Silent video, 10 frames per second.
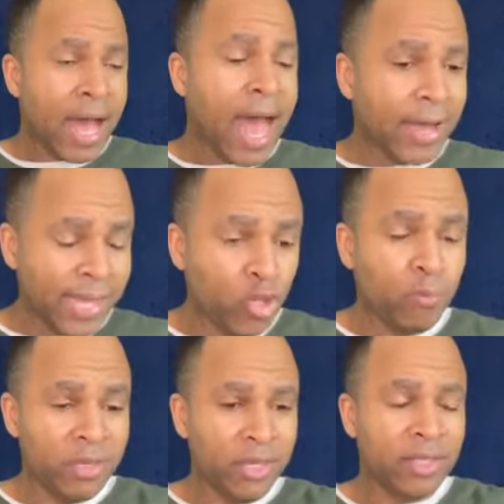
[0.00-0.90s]
How can you
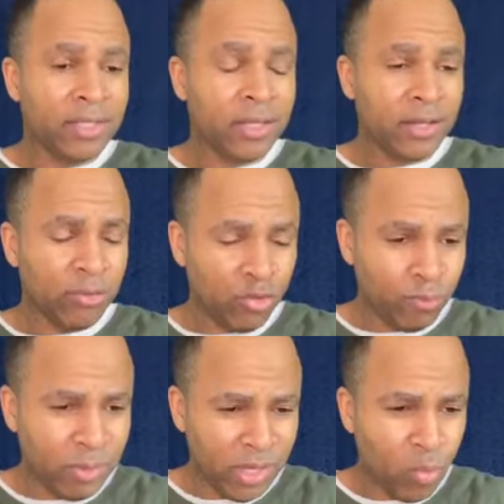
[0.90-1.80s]
be
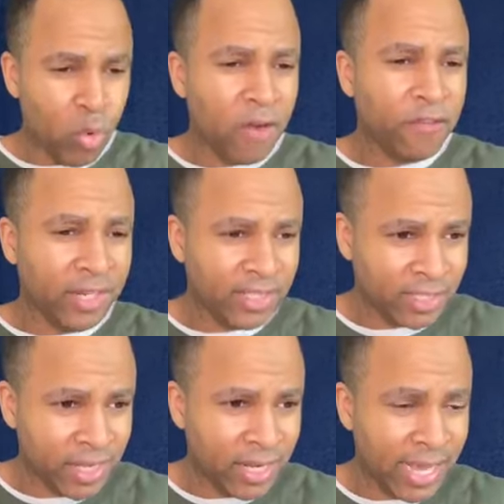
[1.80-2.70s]
be willfully
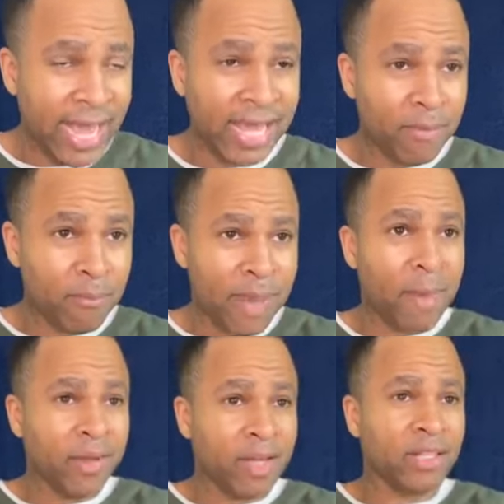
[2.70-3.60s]
sinning and get
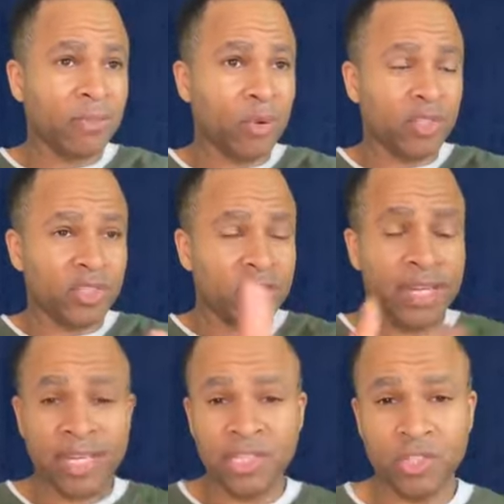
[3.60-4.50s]
mad because the person
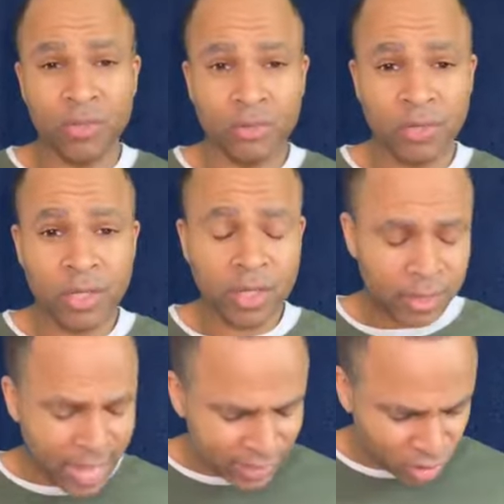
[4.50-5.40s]
sinned against you?
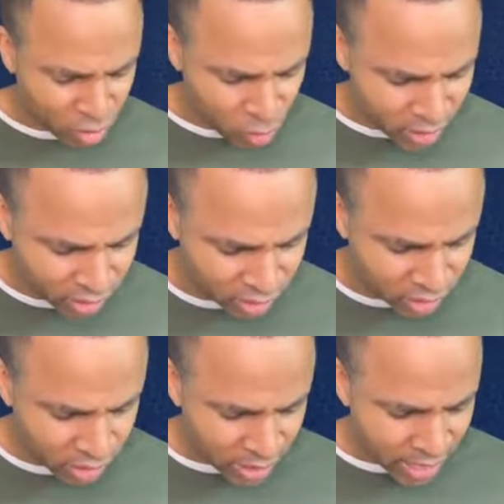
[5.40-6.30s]
That's the
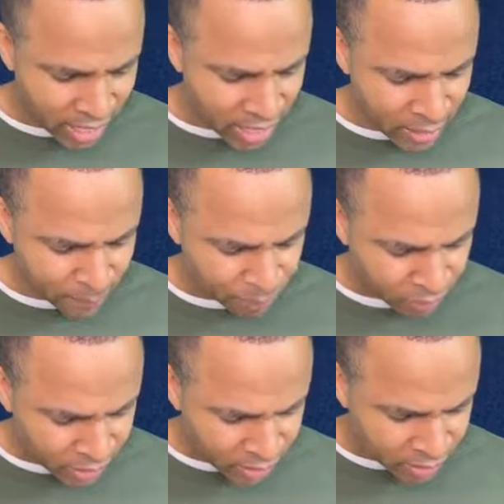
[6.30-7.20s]
question. And
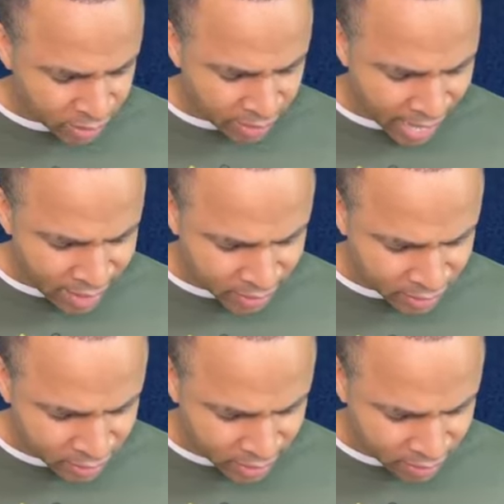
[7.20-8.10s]
Delilah
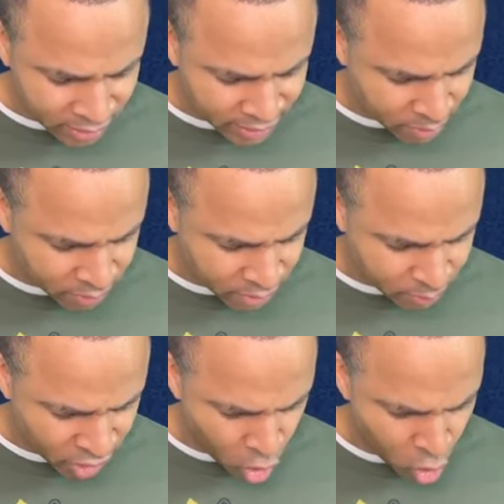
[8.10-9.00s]
said to
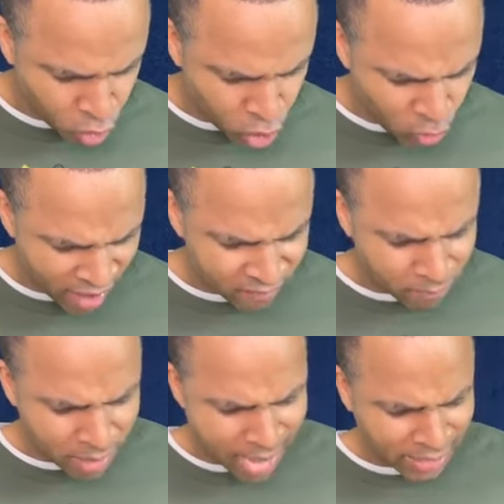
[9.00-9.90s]
Samson, Behold, you have
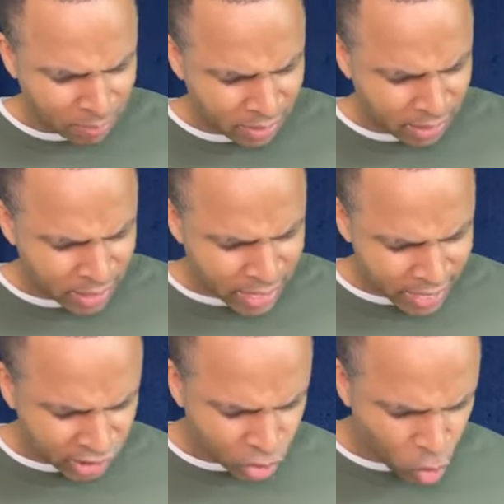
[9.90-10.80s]
mocked me
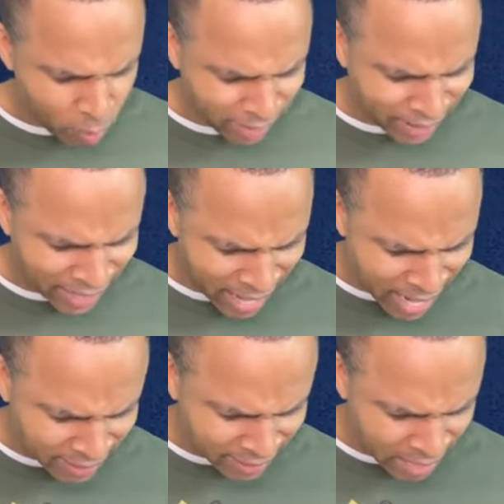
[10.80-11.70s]
and told me
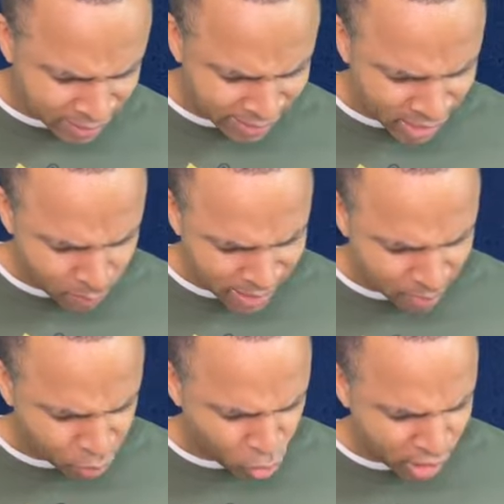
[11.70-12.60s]
lies. Now tell
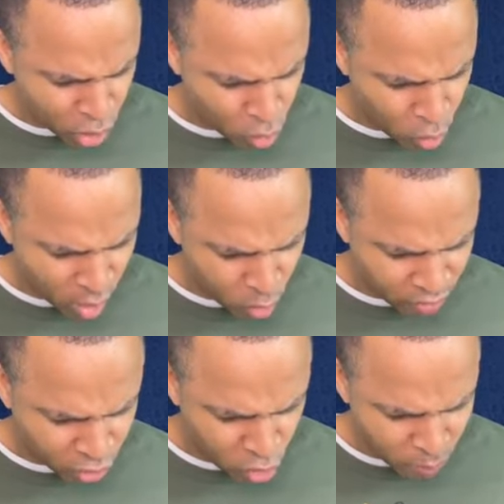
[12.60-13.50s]
me, I pray you,
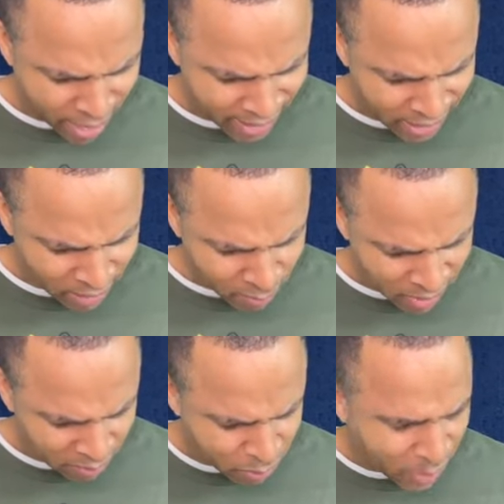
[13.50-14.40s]
wherewith you might
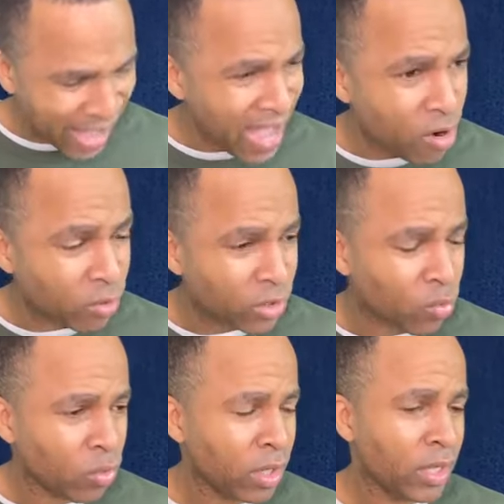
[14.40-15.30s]
be
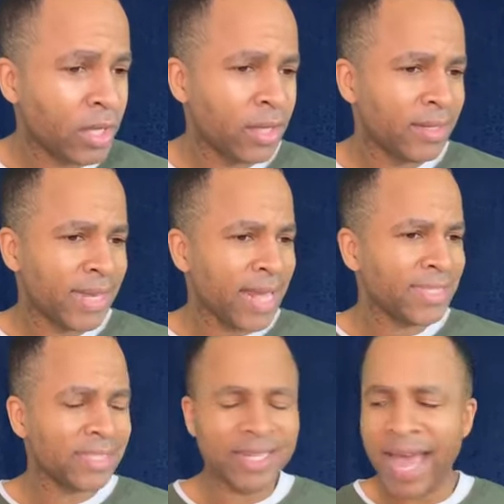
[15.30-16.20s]
bound.
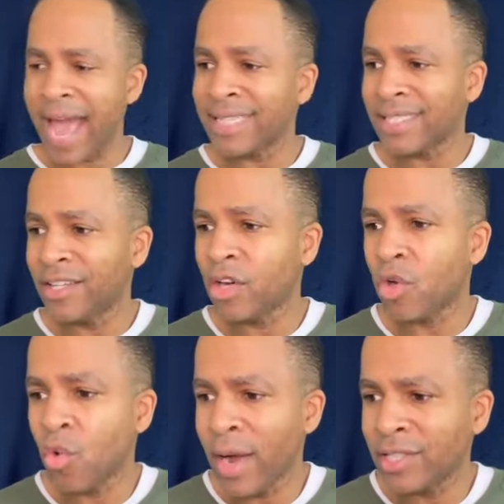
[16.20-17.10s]
That's asking
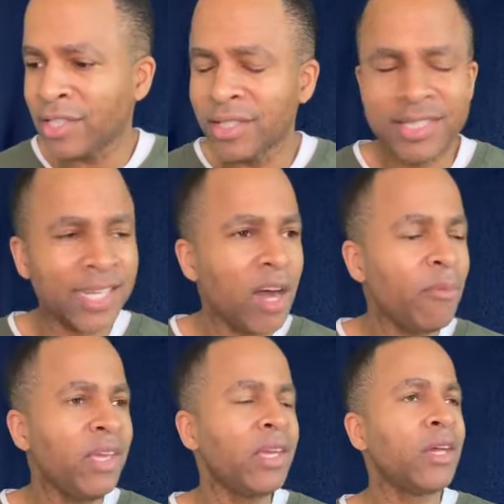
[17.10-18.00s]
a question.
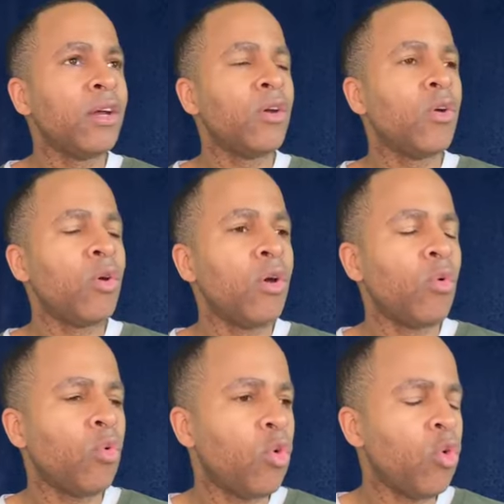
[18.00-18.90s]
Tell me
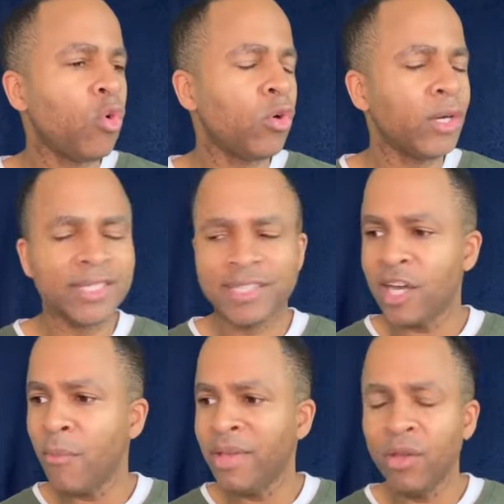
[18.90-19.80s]
who
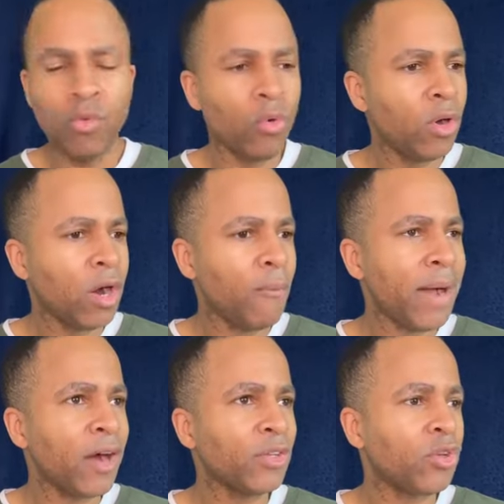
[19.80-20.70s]
tell me
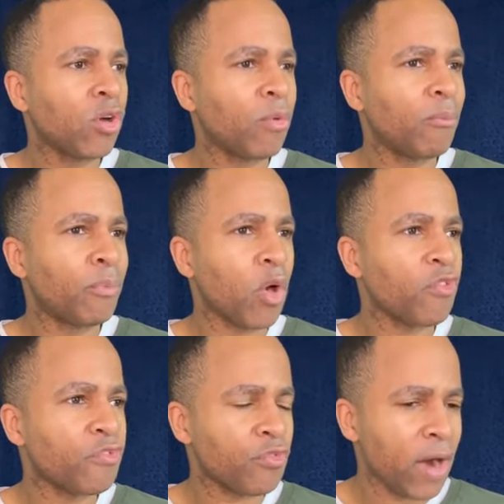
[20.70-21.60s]
about your
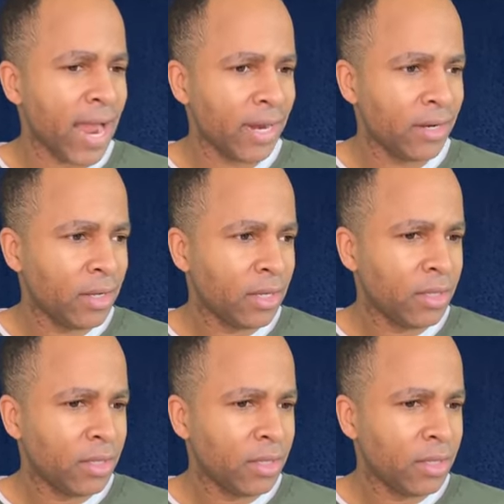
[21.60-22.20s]
birthright.